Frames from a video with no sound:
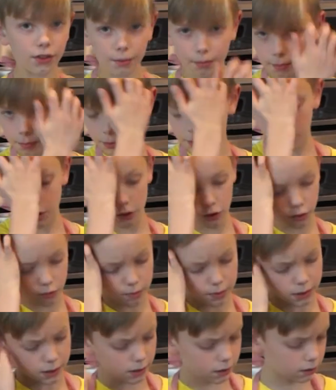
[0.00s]
than blue
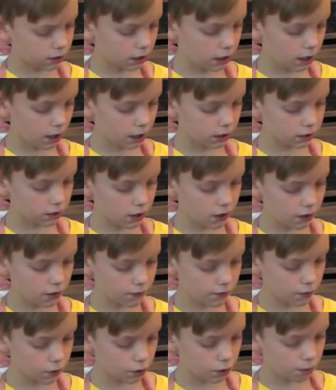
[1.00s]
because I accidentally
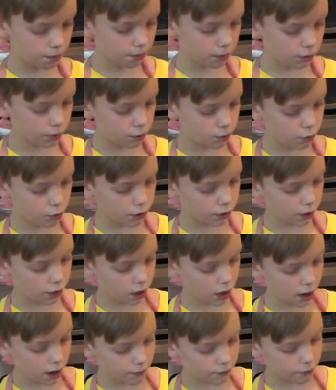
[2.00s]
filled the blue more than
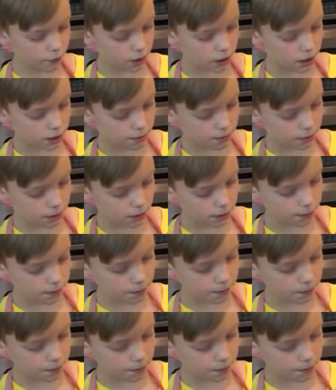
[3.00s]
halfway, but...